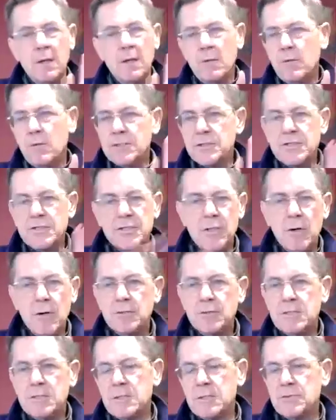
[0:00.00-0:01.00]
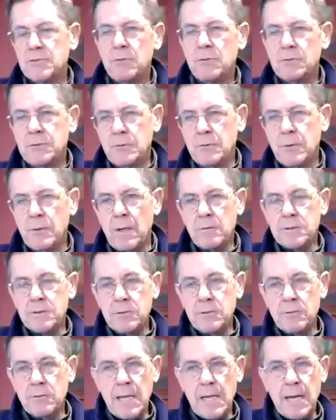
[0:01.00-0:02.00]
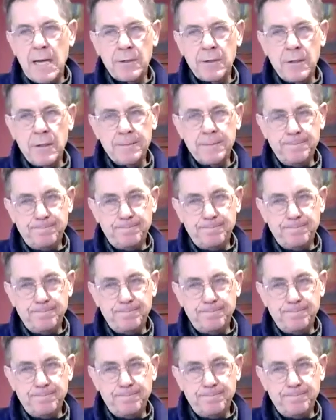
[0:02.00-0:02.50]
was so central to what I was doing out there.